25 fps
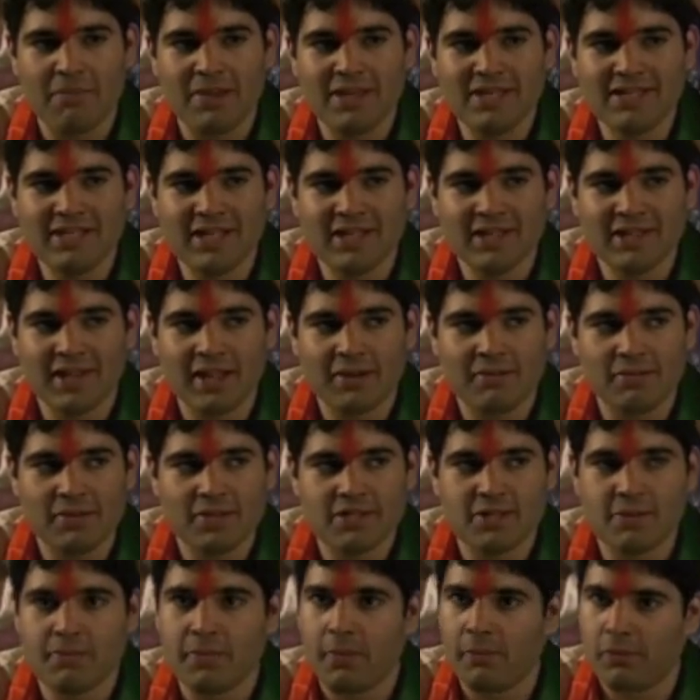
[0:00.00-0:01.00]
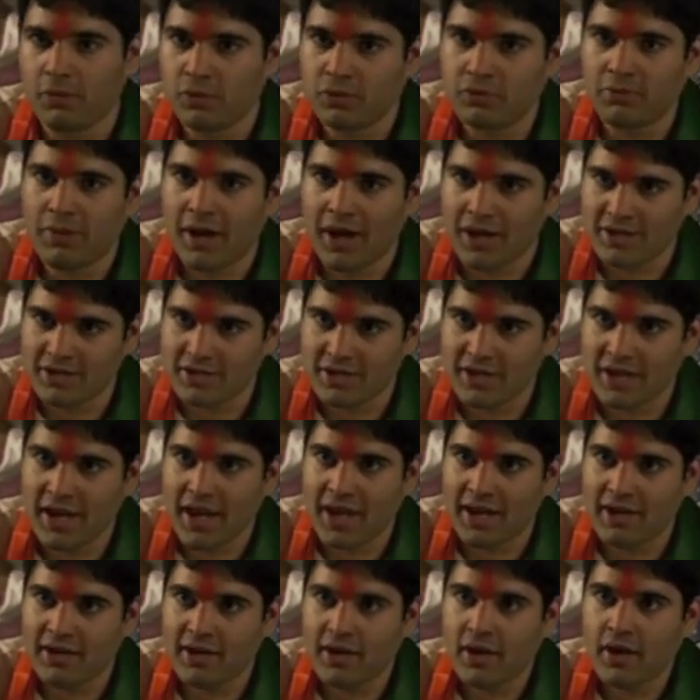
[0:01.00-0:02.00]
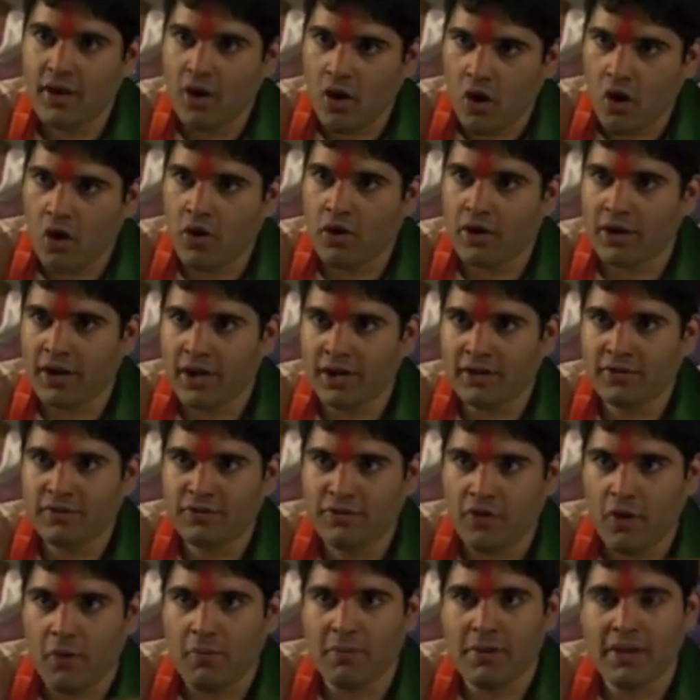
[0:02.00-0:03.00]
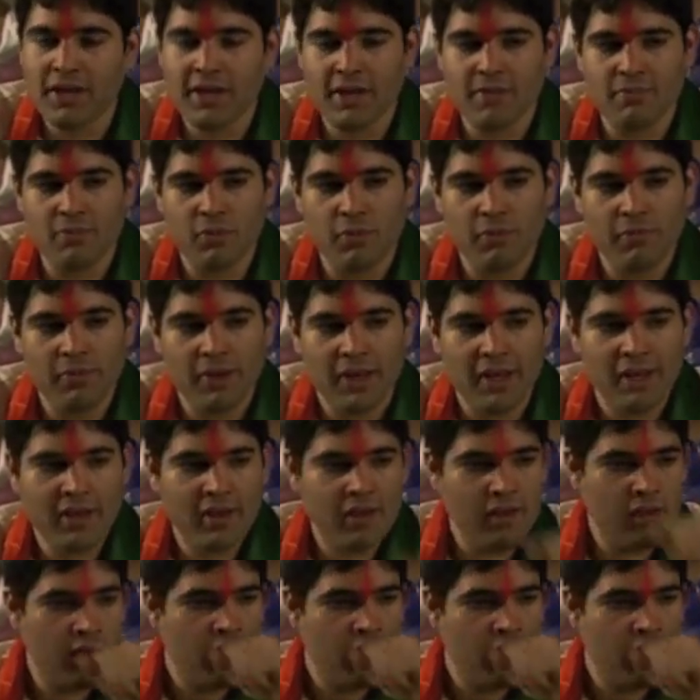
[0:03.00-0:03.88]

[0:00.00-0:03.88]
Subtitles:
meeting that Mr. Pramod Mahajan had organized for me in Mumbai.